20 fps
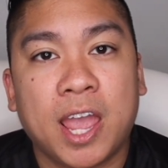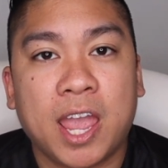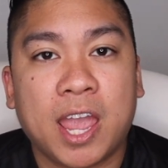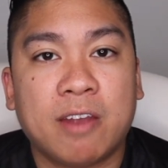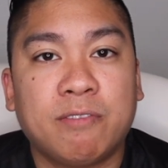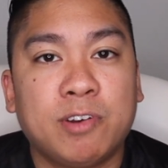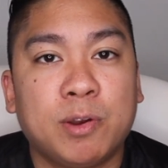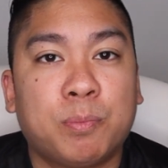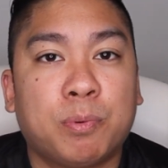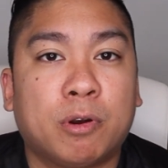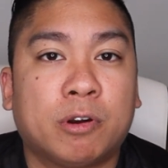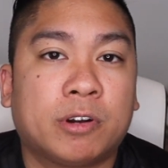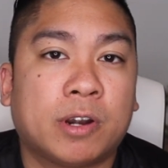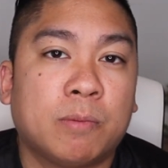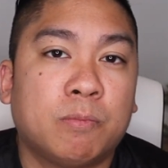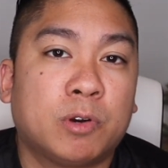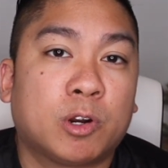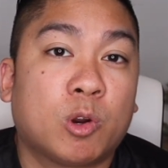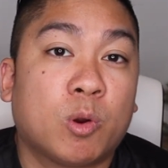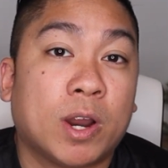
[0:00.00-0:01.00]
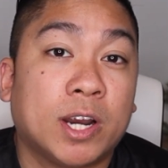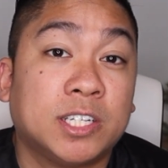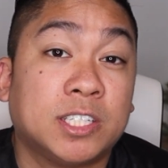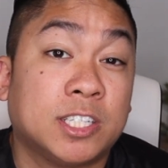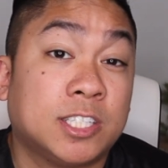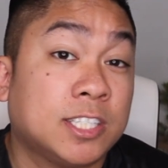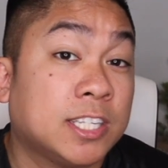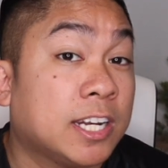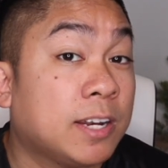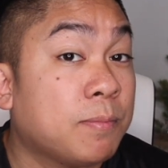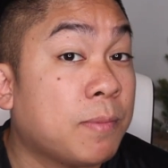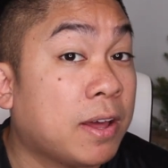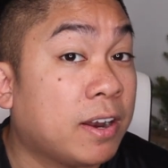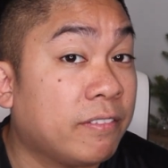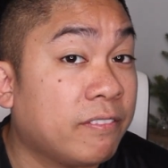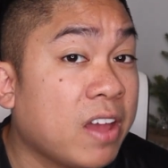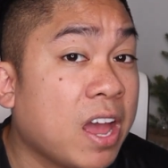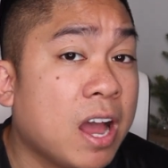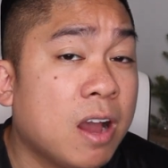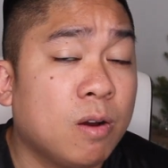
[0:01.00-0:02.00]
every program requires a set amount
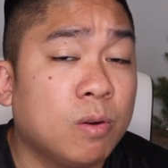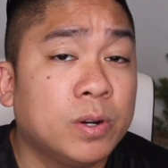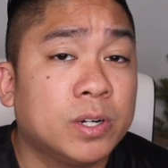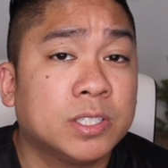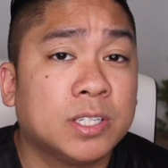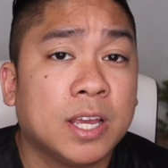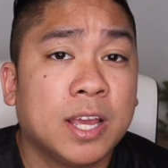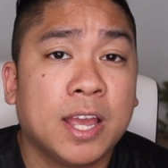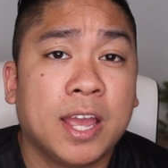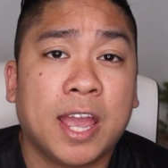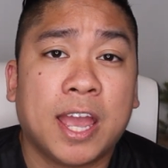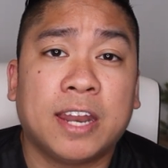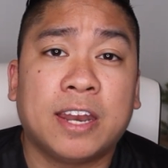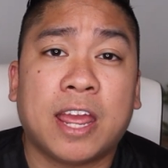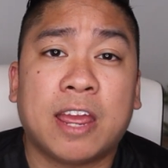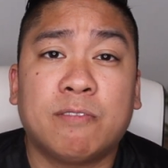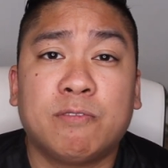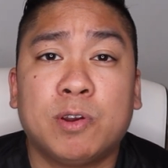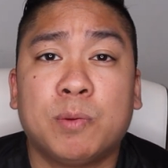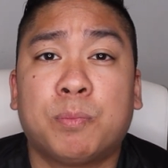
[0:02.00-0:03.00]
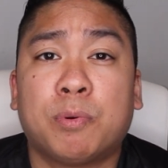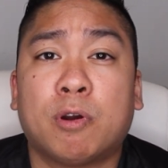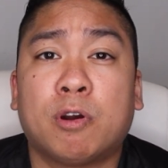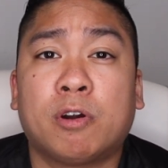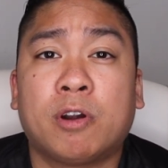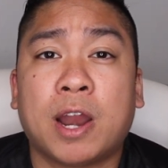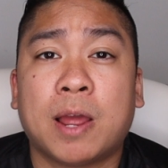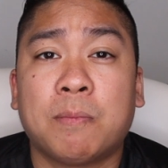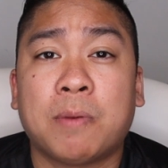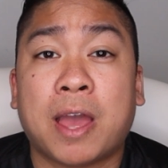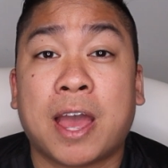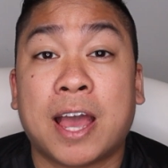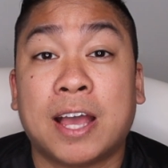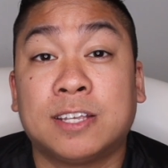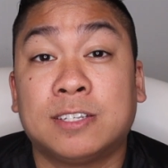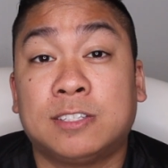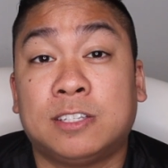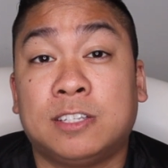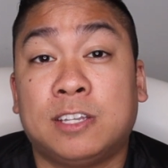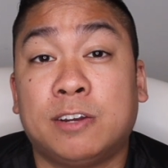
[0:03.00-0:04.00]
of hours, and every program
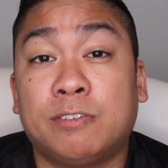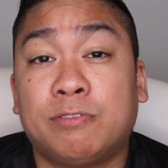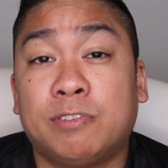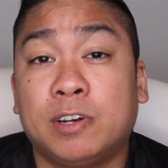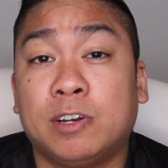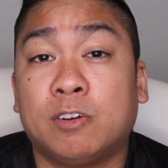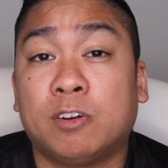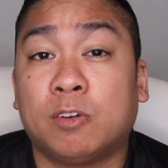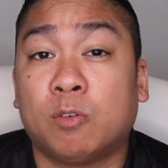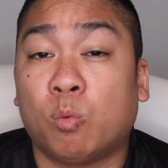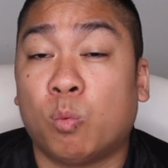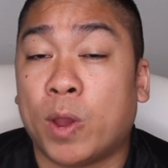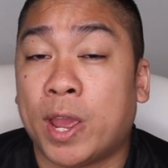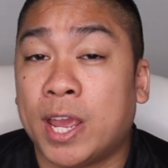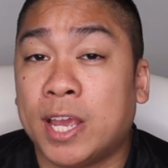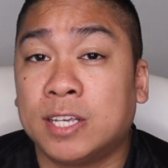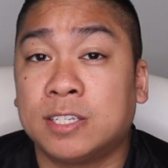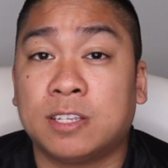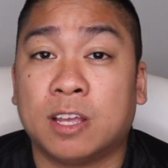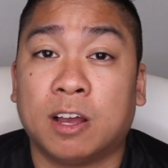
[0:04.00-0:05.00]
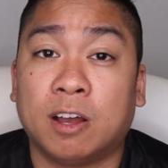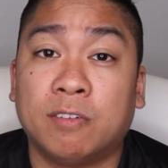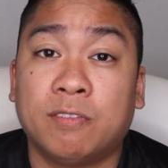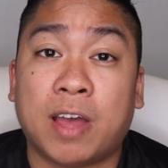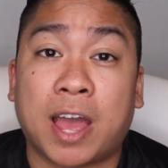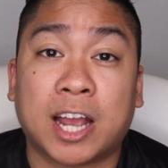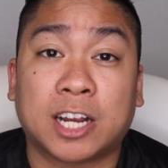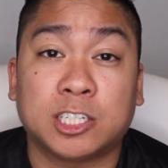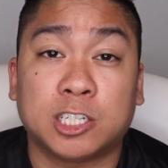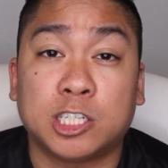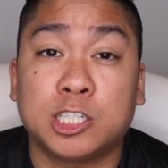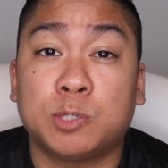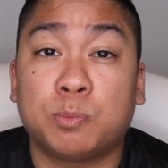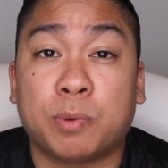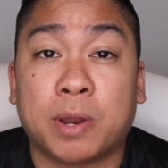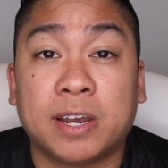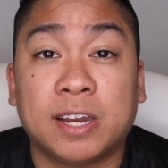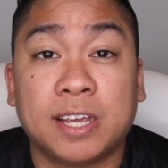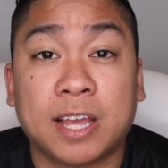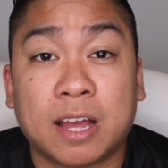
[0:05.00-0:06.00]
has different ways of actually
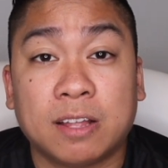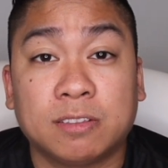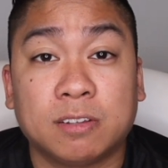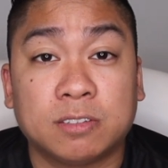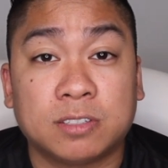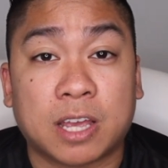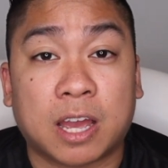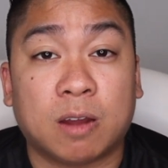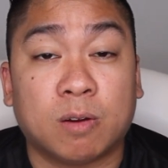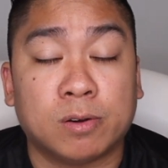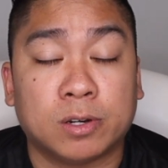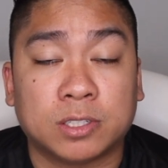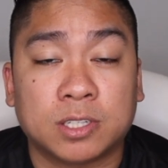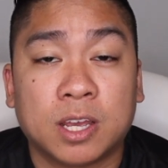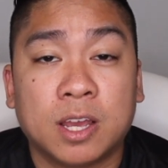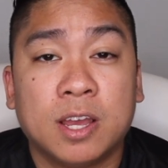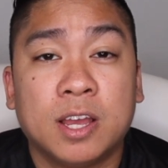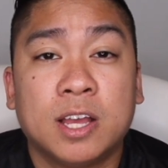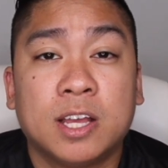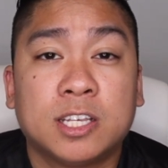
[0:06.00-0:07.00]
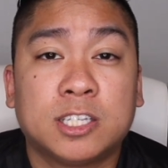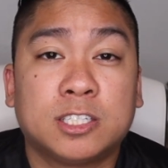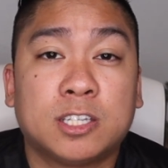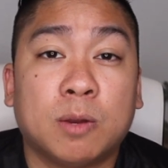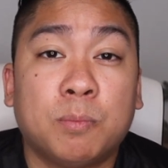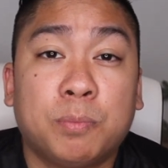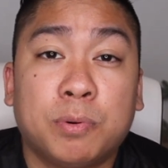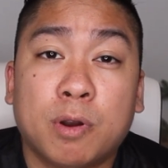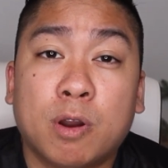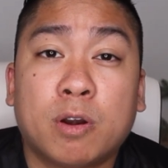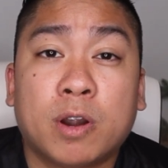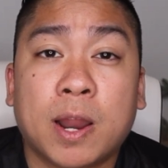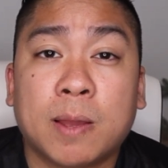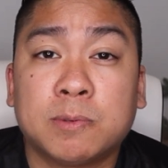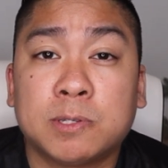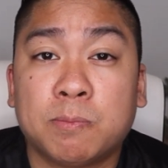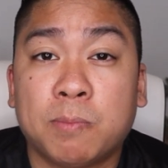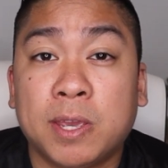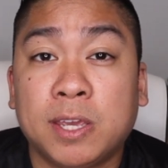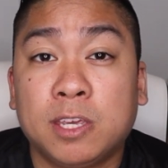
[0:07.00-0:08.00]
spreading out those hours. Some
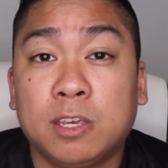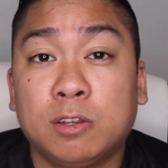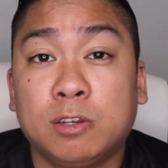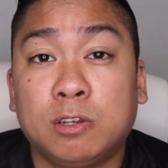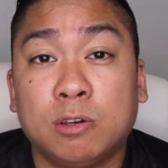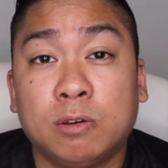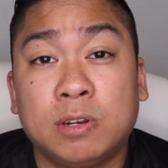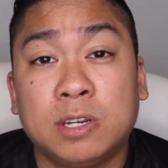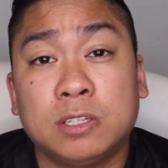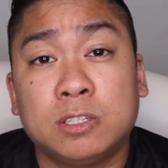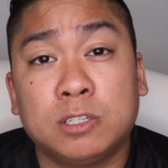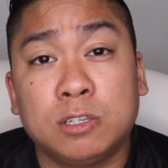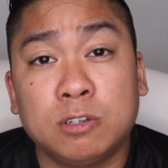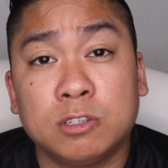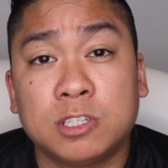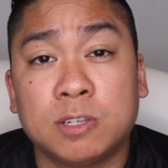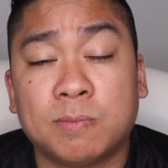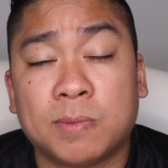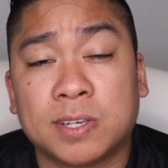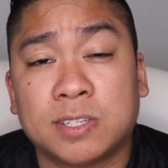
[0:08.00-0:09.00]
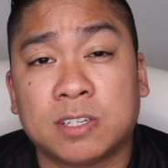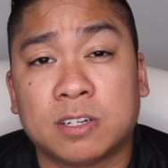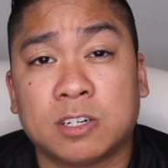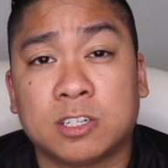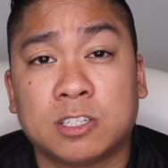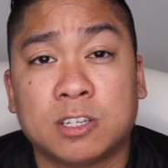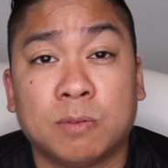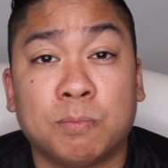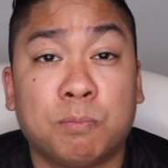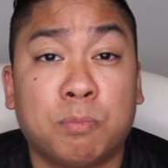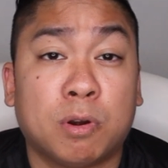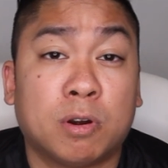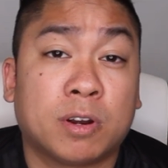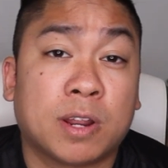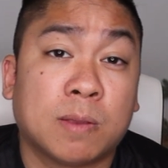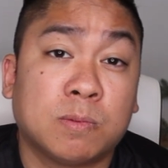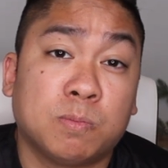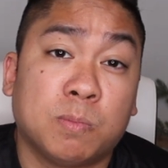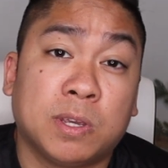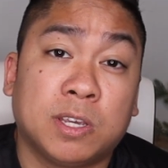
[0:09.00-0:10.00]
programs make you do it in 2 semesters, some
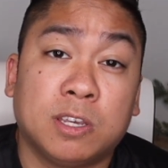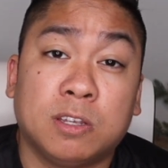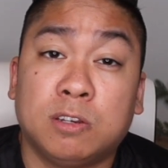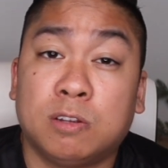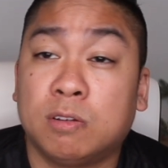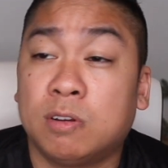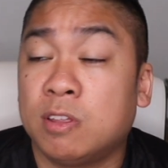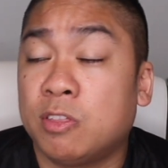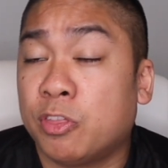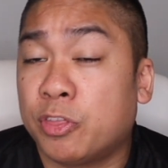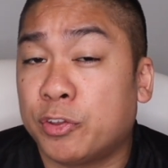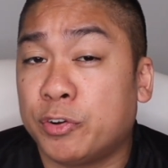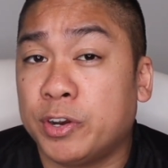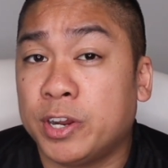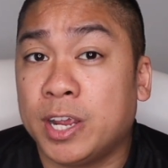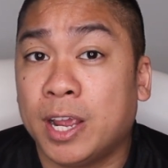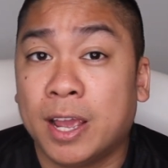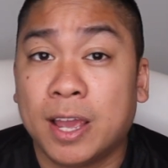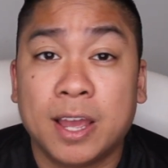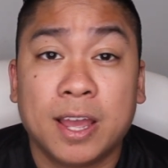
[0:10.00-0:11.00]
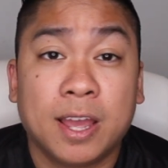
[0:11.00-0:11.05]
programs make you do it in 3,